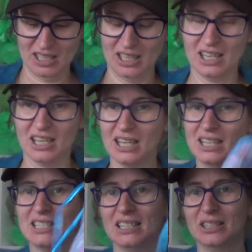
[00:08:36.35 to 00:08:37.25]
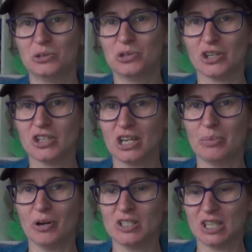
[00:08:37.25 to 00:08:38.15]
and it's a little crochet
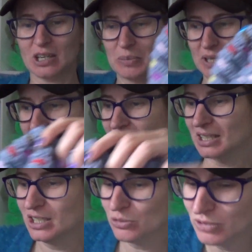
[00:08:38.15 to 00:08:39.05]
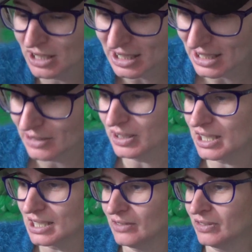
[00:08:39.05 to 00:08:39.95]
project bag. It's really lovely.
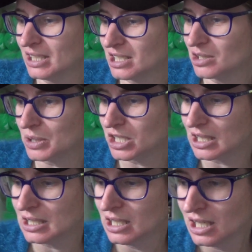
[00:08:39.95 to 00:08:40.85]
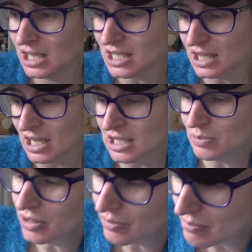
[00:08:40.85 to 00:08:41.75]
It's lovely and squishy. So that is
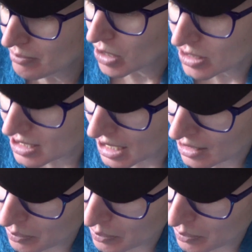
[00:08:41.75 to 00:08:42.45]
my mosaic